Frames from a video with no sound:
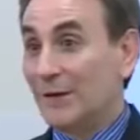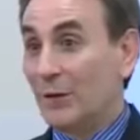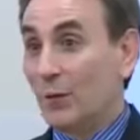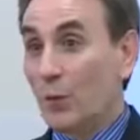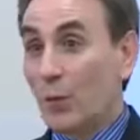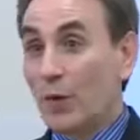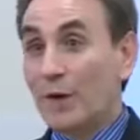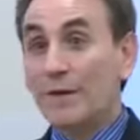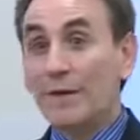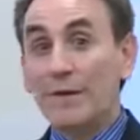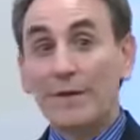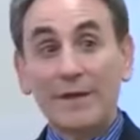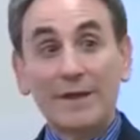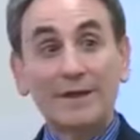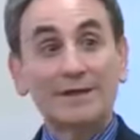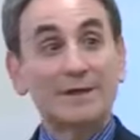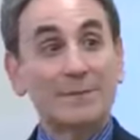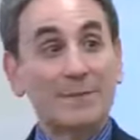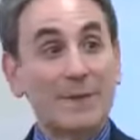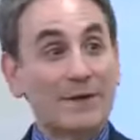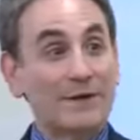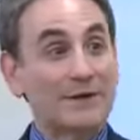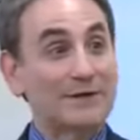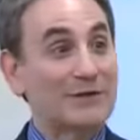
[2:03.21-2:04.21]
One of the things
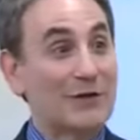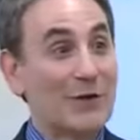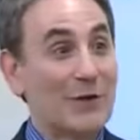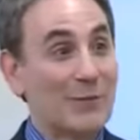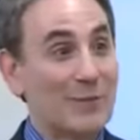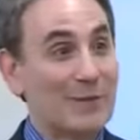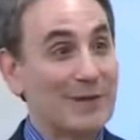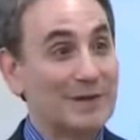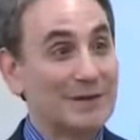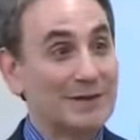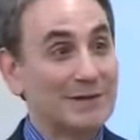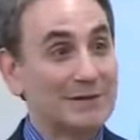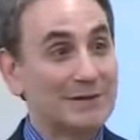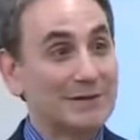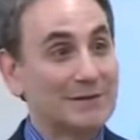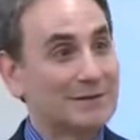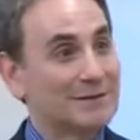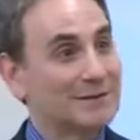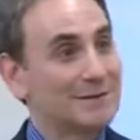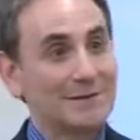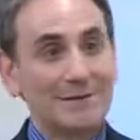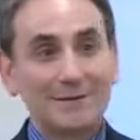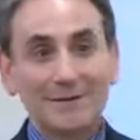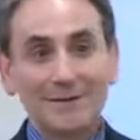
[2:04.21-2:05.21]
about Atomy is
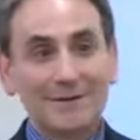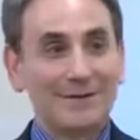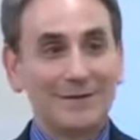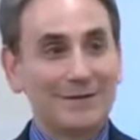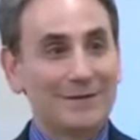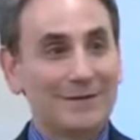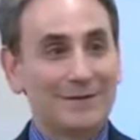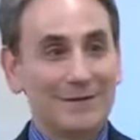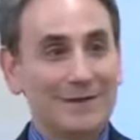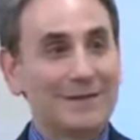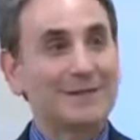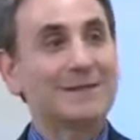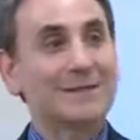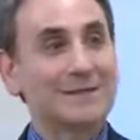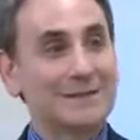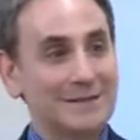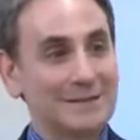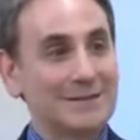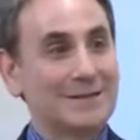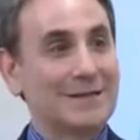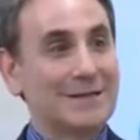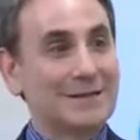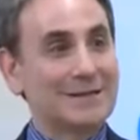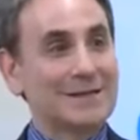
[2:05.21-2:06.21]

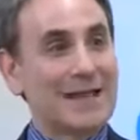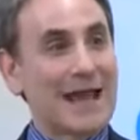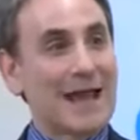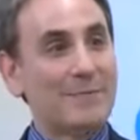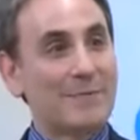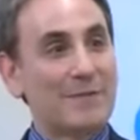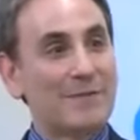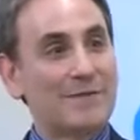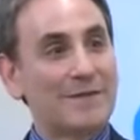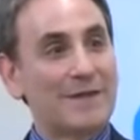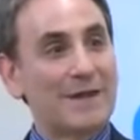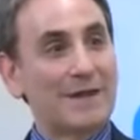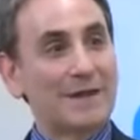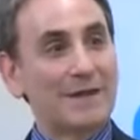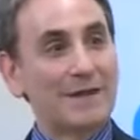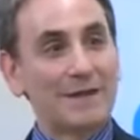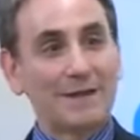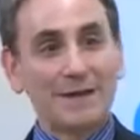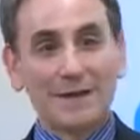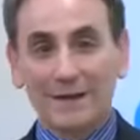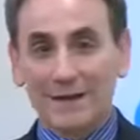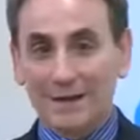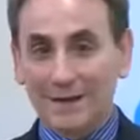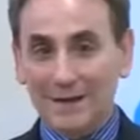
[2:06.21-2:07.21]
this type of
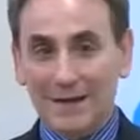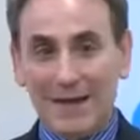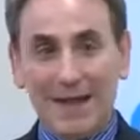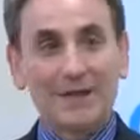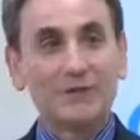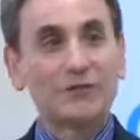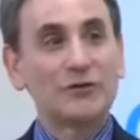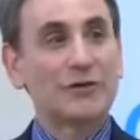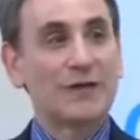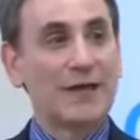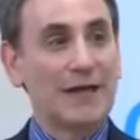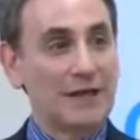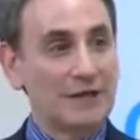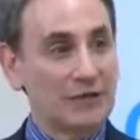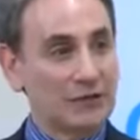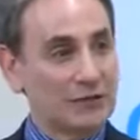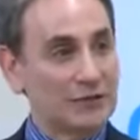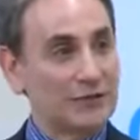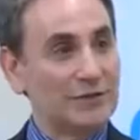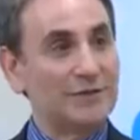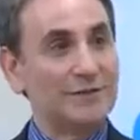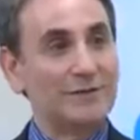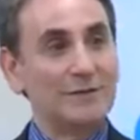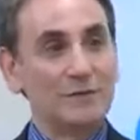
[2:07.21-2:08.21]
thing,
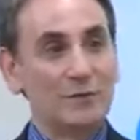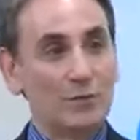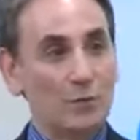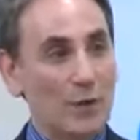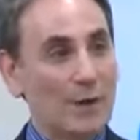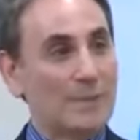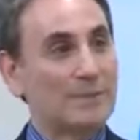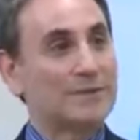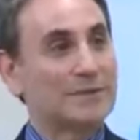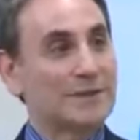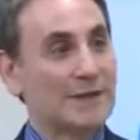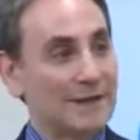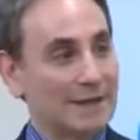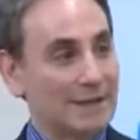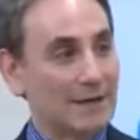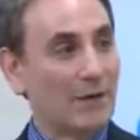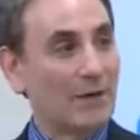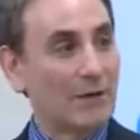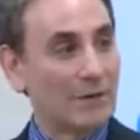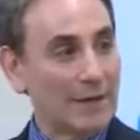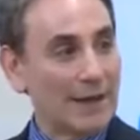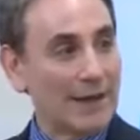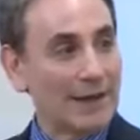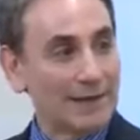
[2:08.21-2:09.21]
education, website,
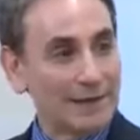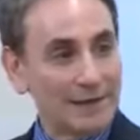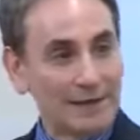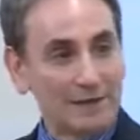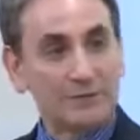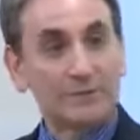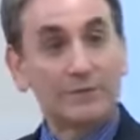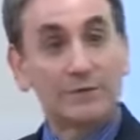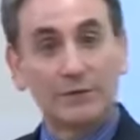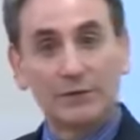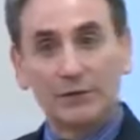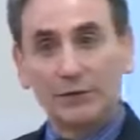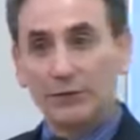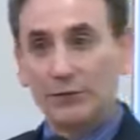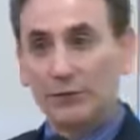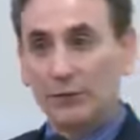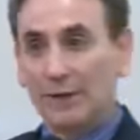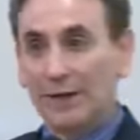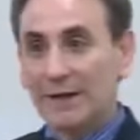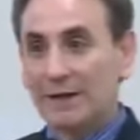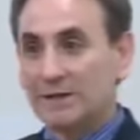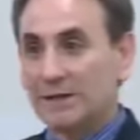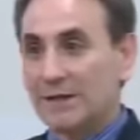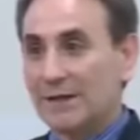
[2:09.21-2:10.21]
all that is for
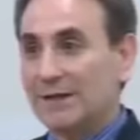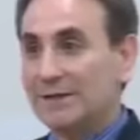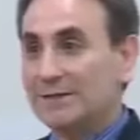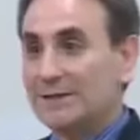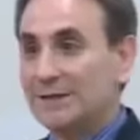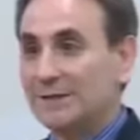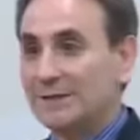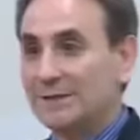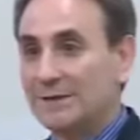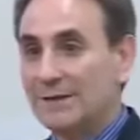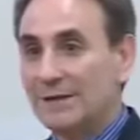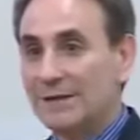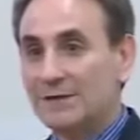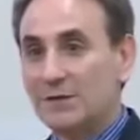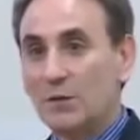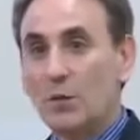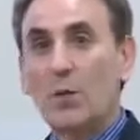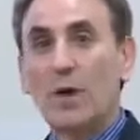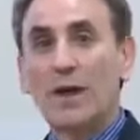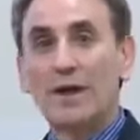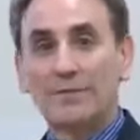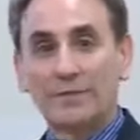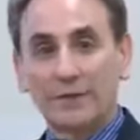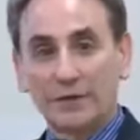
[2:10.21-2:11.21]
you. It's a
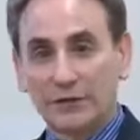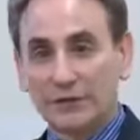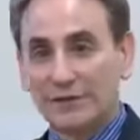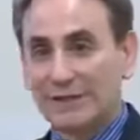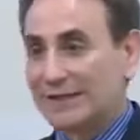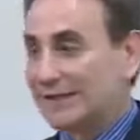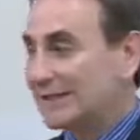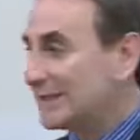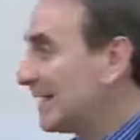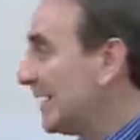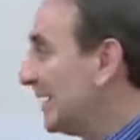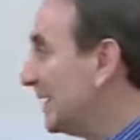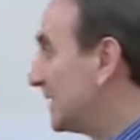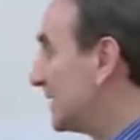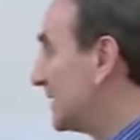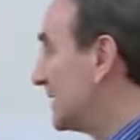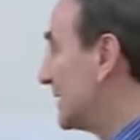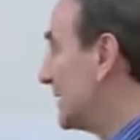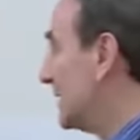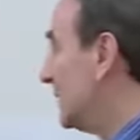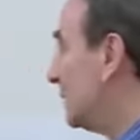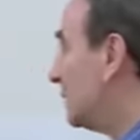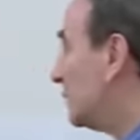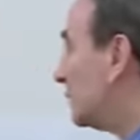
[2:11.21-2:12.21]
way for your success.